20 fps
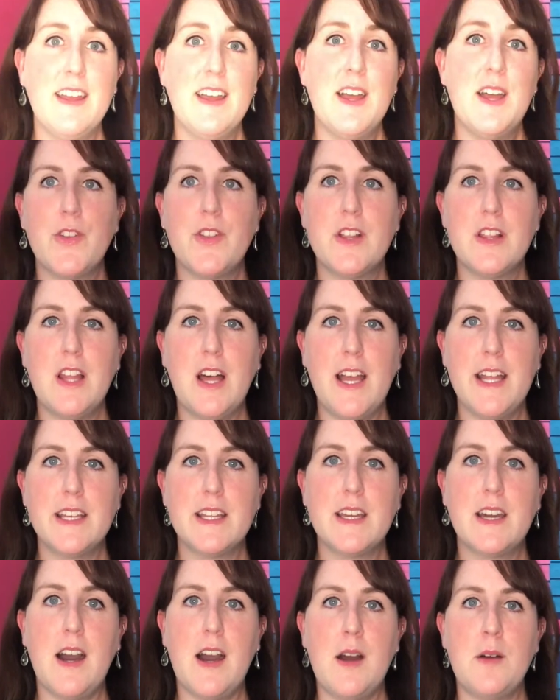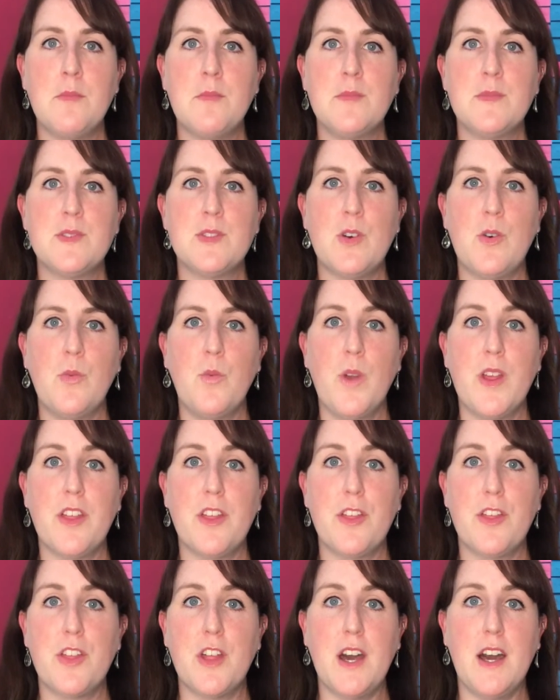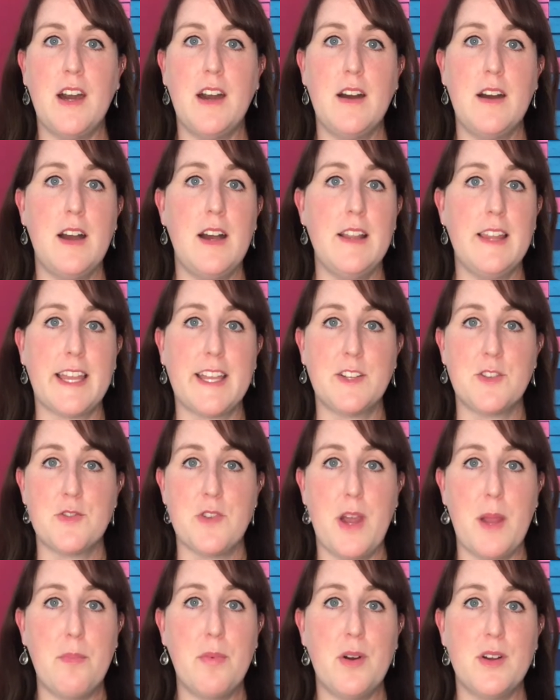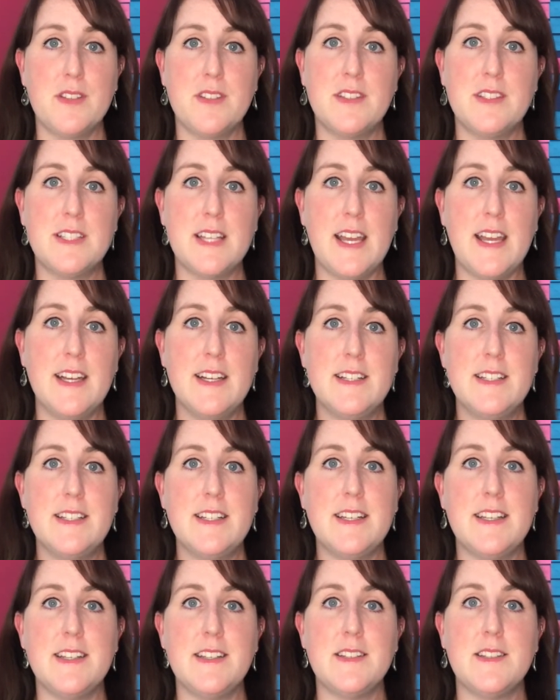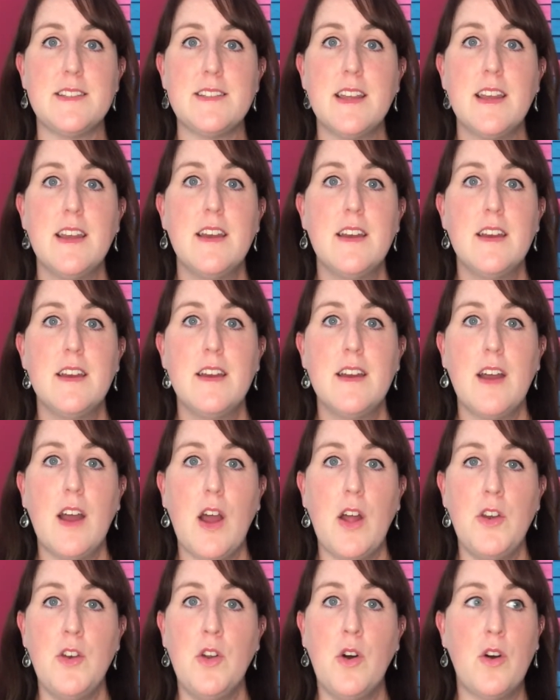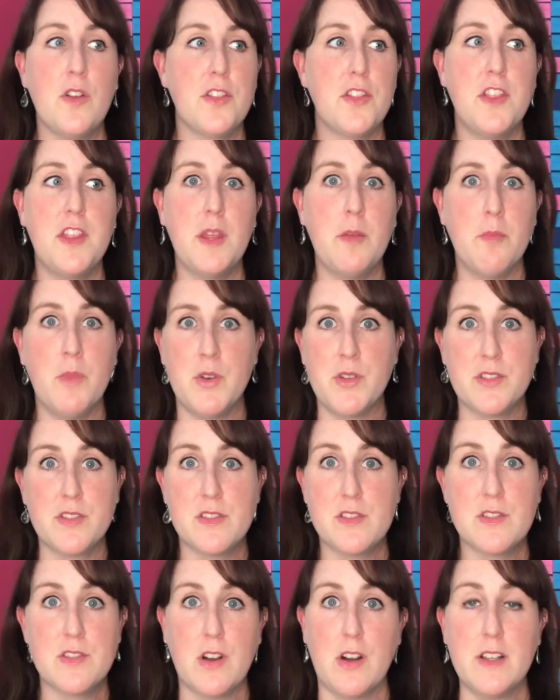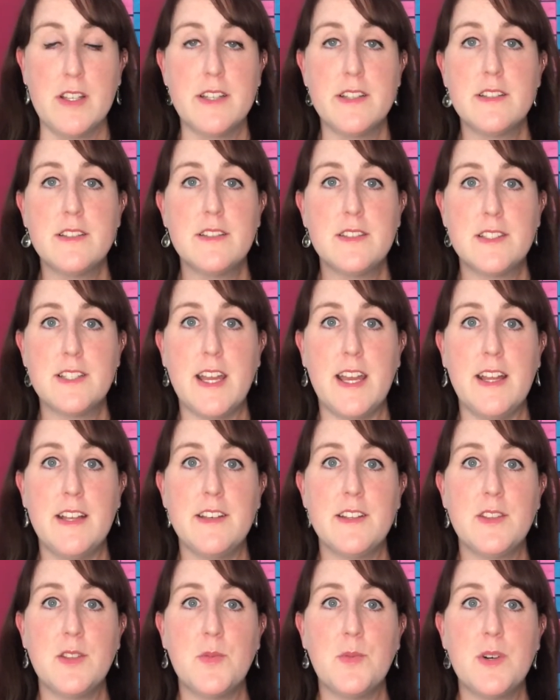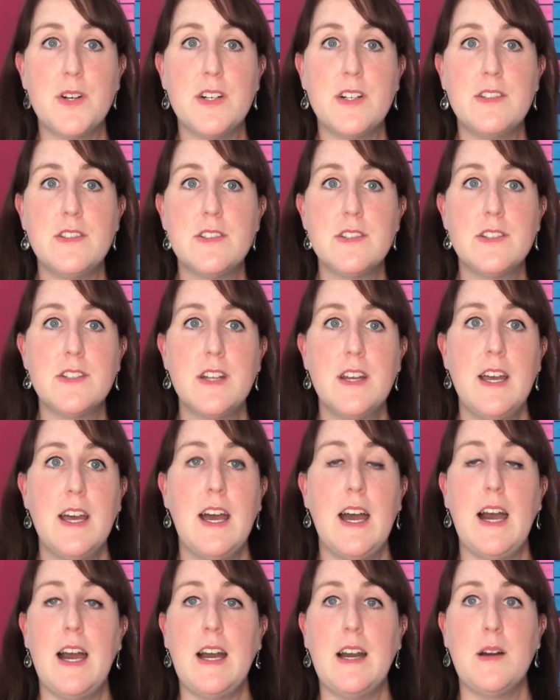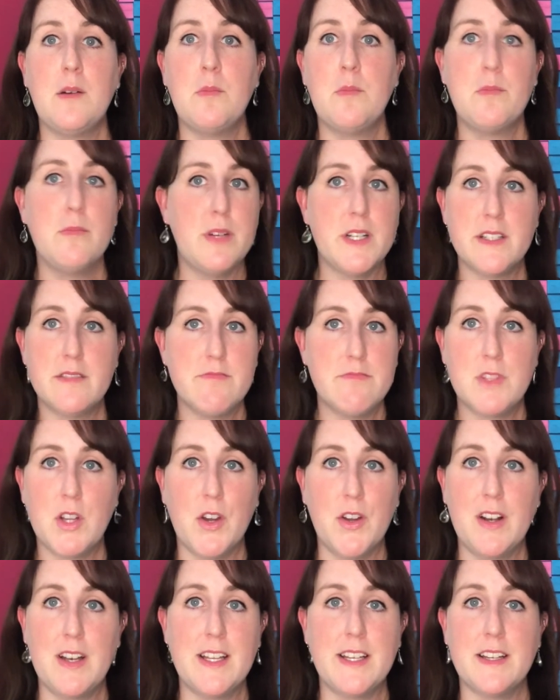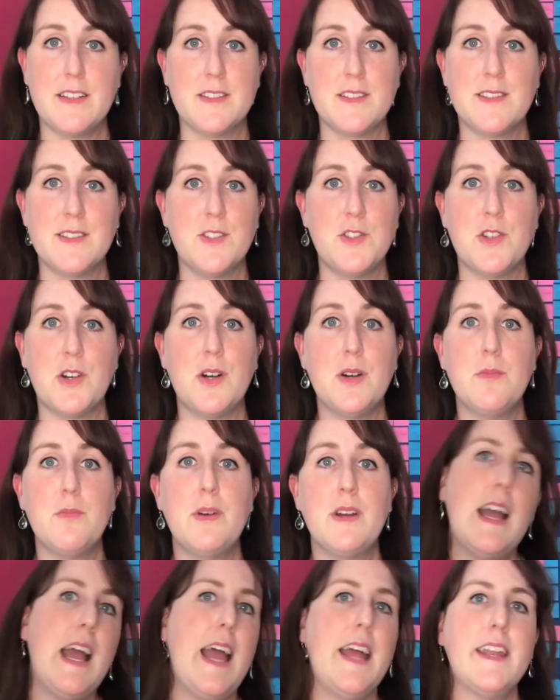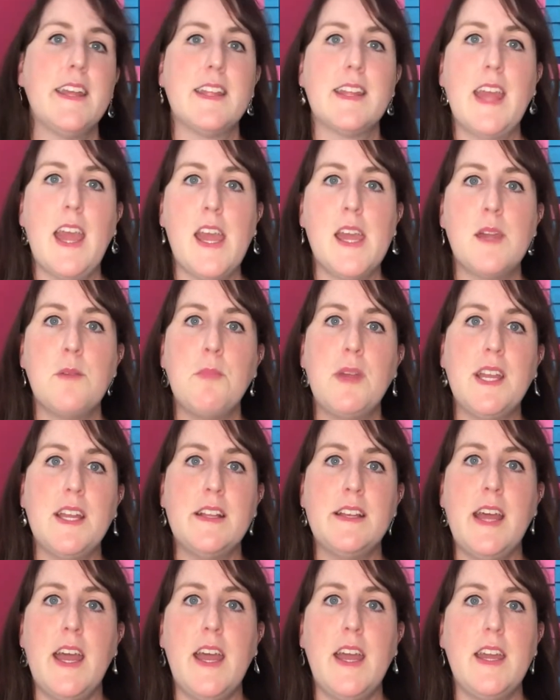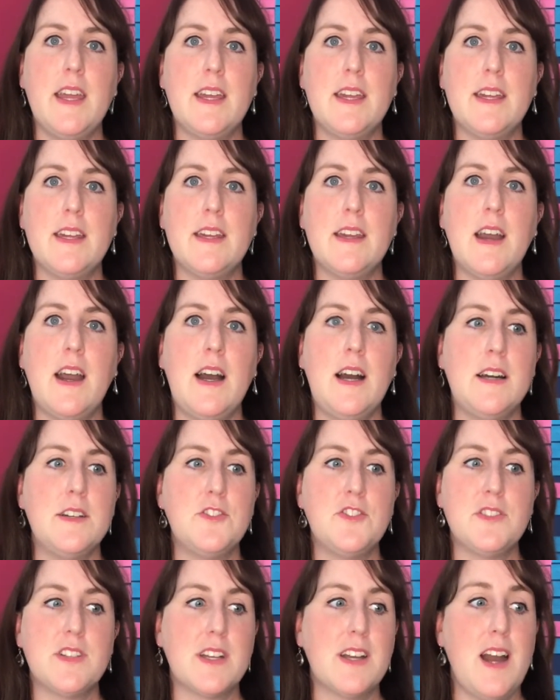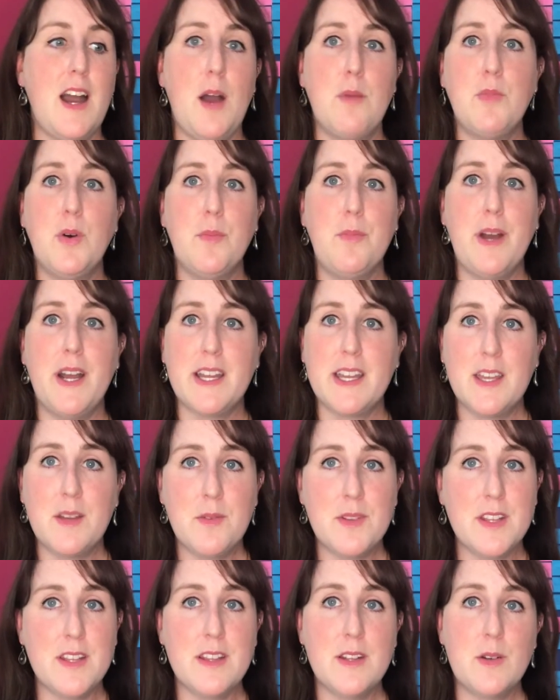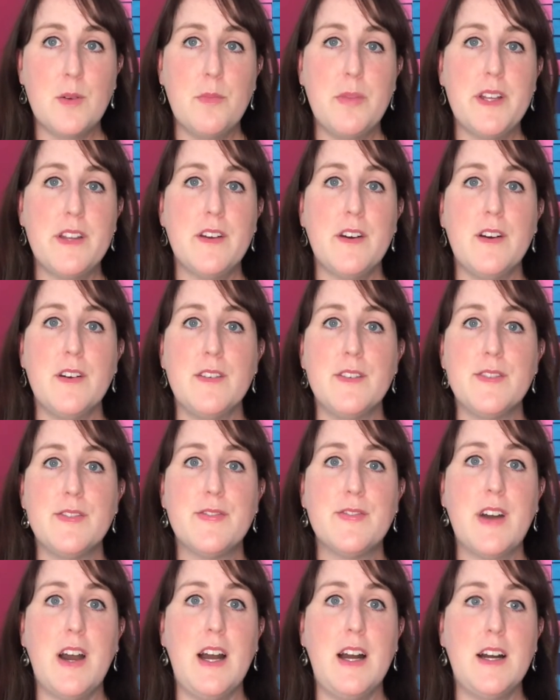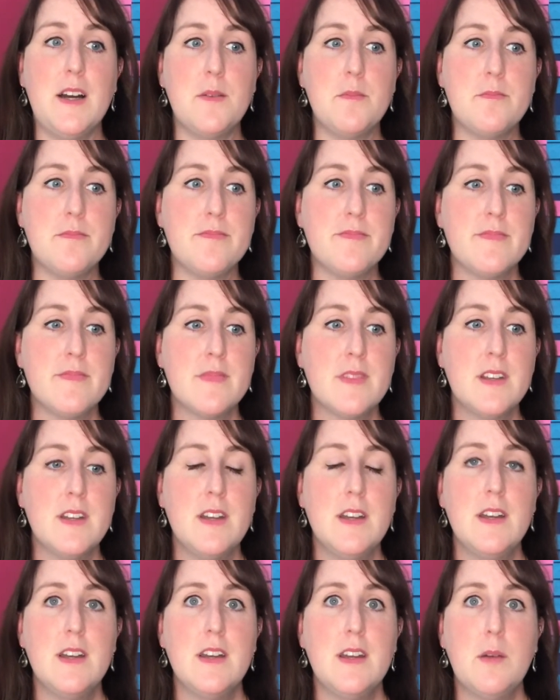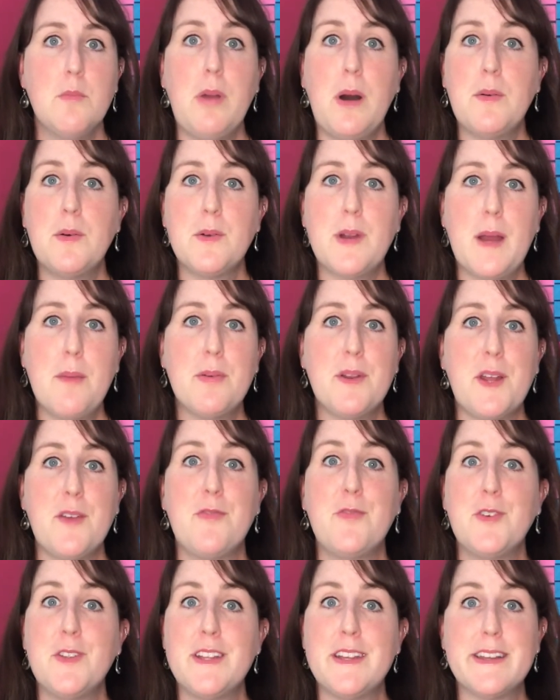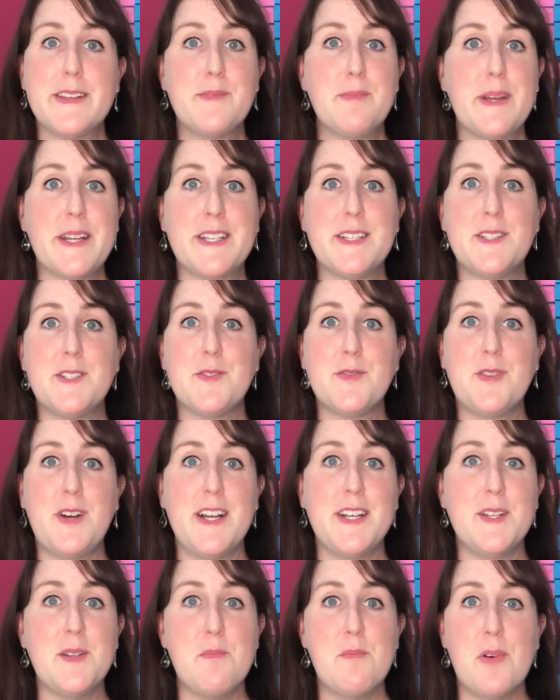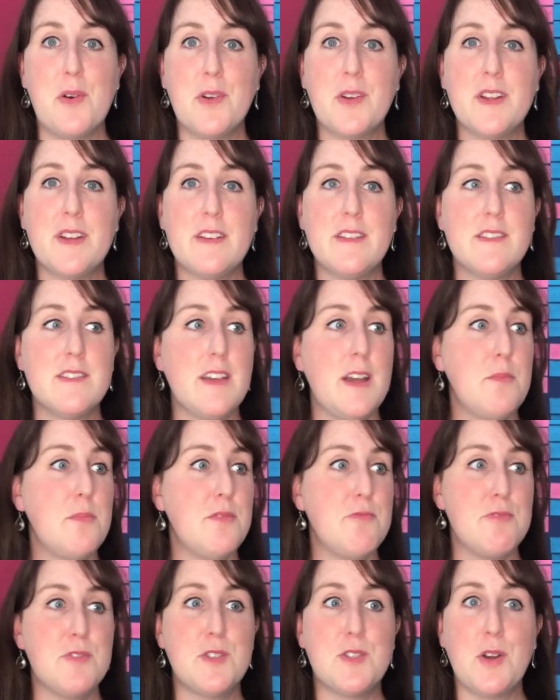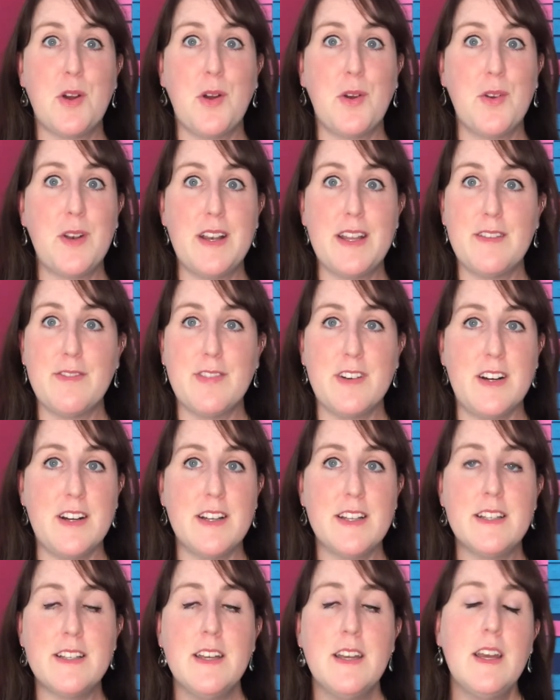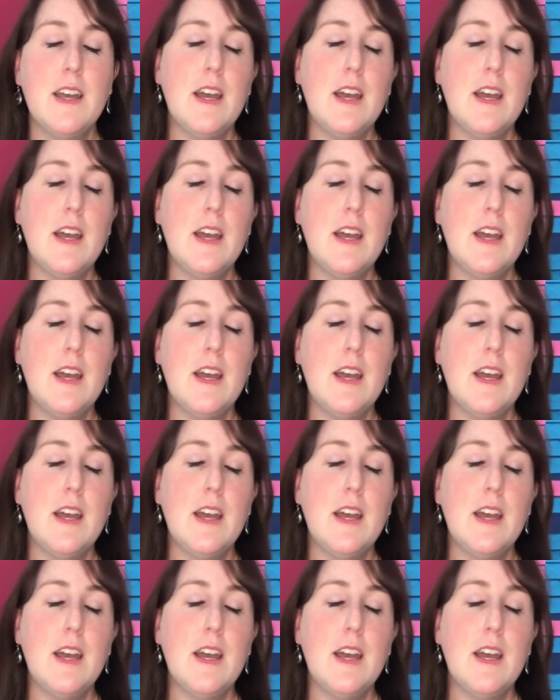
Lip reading: So the light comes with like a tripod stand. It is not the most solid stand in the world, but totally does the job. And it came in a just a cardboard packing with a little bit of bubble wrap, and I fully expected to find it broken inside, but it was totally fine.